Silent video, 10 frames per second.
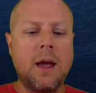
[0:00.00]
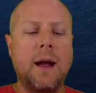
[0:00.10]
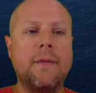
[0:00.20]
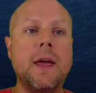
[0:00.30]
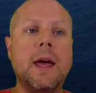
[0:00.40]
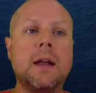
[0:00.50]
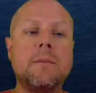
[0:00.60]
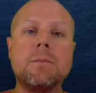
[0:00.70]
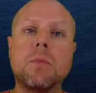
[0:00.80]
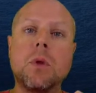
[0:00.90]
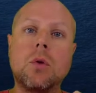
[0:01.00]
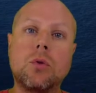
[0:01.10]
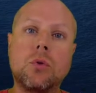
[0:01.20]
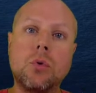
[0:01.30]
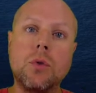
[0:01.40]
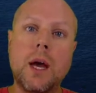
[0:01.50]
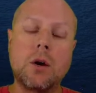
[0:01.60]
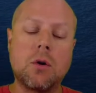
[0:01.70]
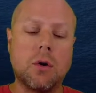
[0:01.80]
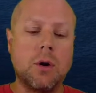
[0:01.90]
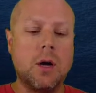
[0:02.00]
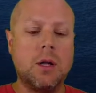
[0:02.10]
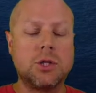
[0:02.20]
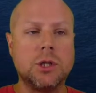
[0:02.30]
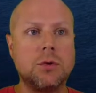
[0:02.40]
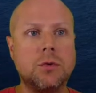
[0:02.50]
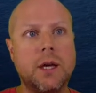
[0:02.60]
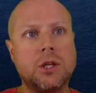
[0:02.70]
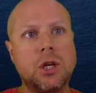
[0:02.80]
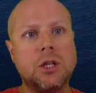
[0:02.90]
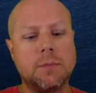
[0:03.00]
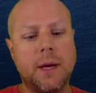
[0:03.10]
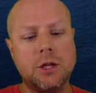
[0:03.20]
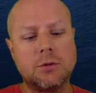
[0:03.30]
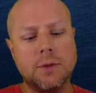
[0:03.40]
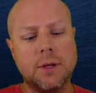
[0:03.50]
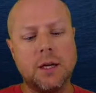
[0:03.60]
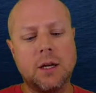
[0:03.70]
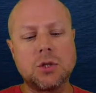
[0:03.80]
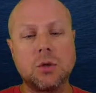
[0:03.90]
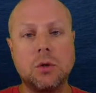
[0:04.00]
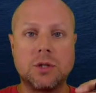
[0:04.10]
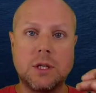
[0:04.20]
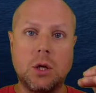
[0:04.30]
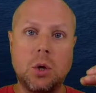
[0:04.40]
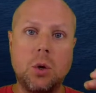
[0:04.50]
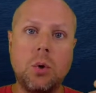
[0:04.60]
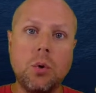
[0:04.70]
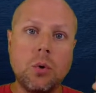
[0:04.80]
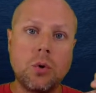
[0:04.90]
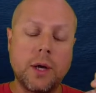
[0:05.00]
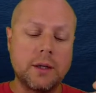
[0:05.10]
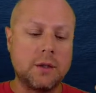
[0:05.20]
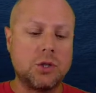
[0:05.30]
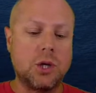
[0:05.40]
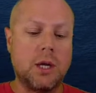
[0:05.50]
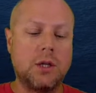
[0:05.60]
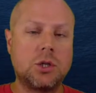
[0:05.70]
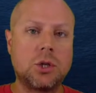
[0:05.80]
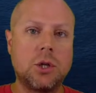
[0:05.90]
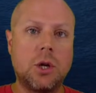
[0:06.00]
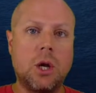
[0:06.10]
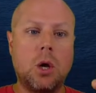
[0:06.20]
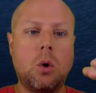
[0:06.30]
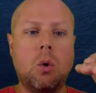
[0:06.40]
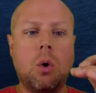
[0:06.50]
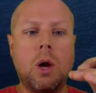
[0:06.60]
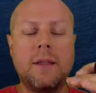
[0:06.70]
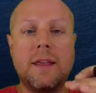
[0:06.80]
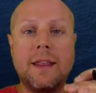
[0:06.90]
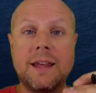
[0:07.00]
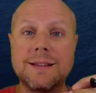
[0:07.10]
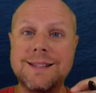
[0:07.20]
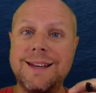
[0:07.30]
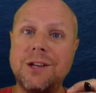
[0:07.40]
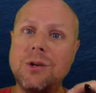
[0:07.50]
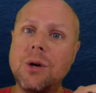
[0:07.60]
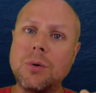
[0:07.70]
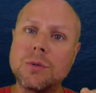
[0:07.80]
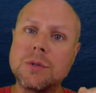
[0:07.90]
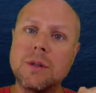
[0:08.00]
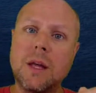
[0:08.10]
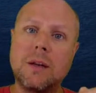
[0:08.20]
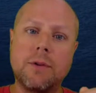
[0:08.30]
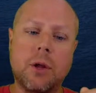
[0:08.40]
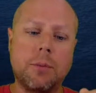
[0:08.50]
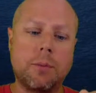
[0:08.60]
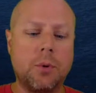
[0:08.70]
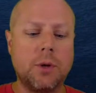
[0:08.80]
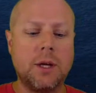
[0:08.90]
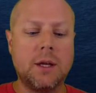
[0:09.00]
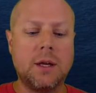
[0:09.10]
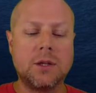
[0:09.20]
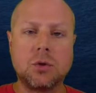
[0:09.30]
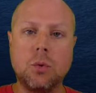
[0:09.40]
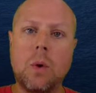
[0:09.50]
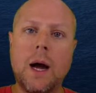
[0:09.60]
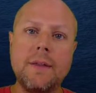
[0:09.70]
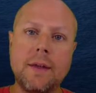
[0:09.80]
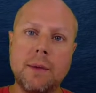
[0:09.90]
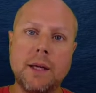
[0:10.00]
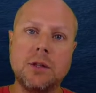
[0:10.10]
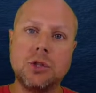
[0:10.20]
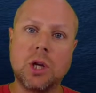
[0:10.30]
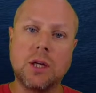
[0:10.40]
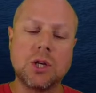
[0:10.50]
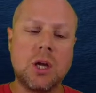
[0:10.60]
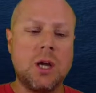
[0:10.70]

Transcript: And then through that chronology, through that change management, they can also look to see who created the change, and then they can see any notes that that developer put in as to why they made the change.